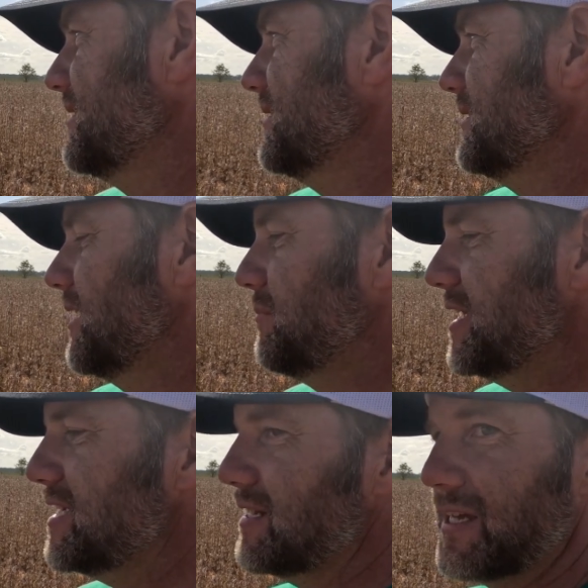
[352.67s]
Mm-hmm. A
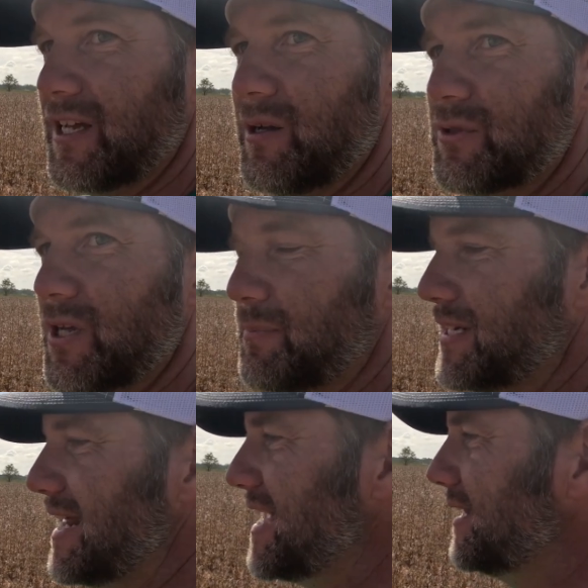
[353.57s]
bean that comes up a
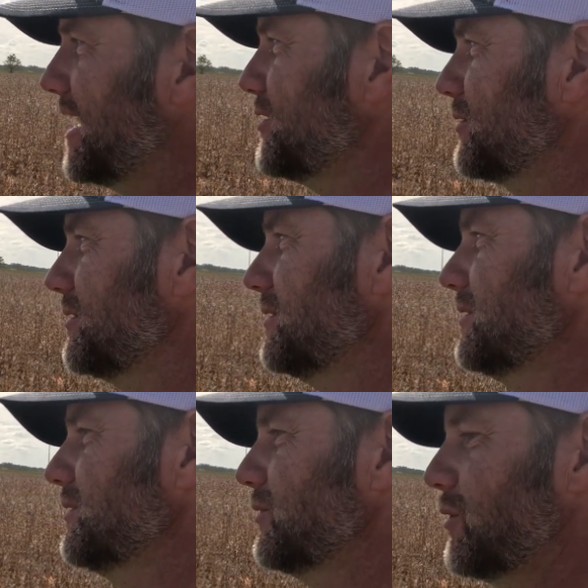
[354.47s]
day later
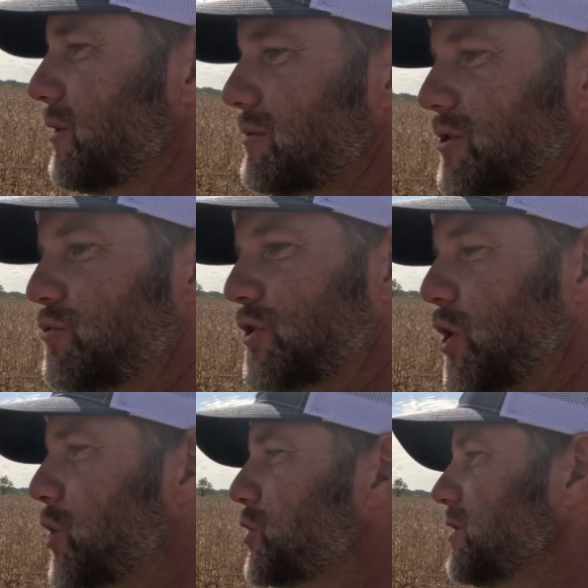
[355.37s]
or two
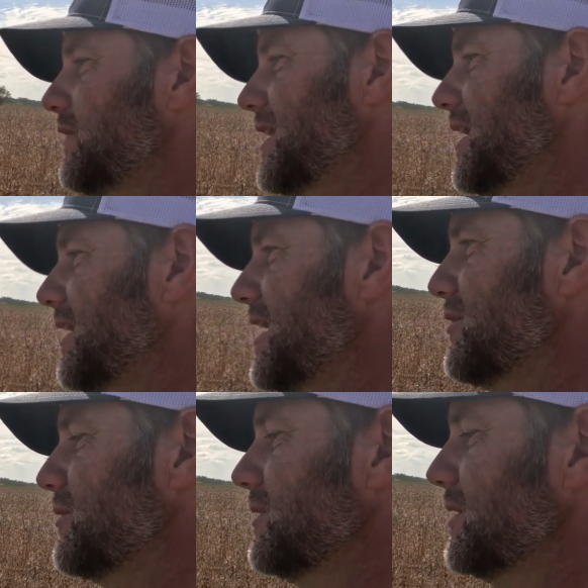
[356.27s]
thirds of a day
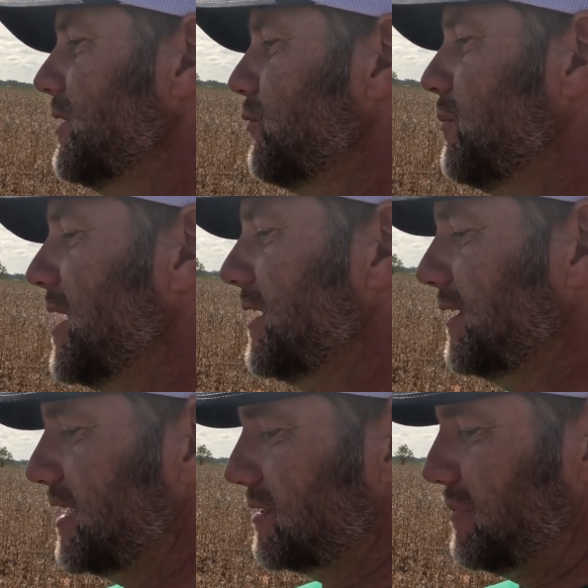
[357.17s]
later will make
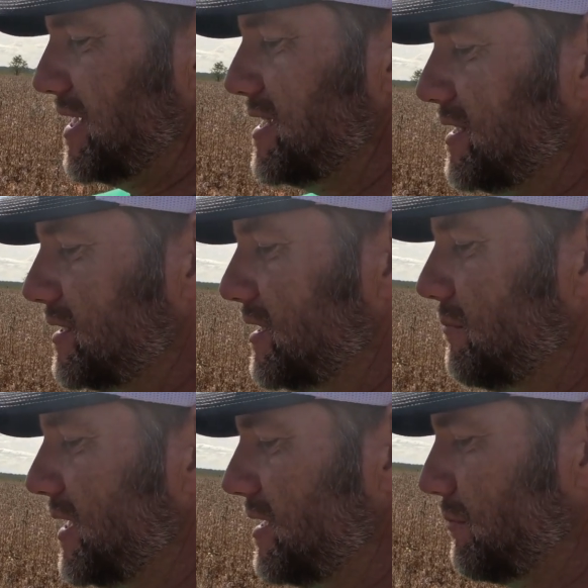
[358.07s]
less beans than
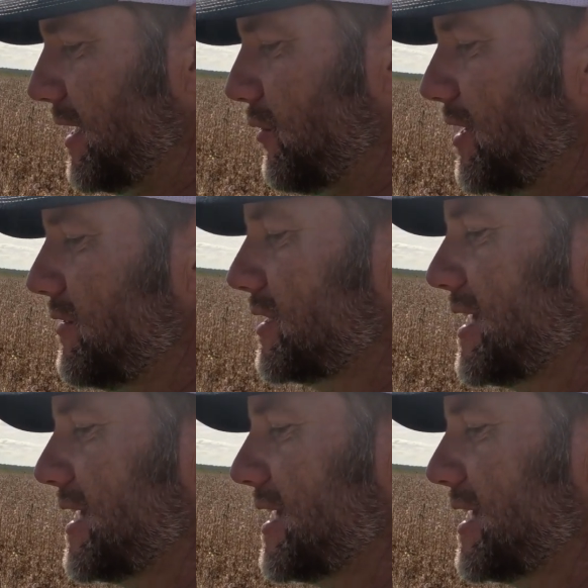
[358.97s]
the bean plant on either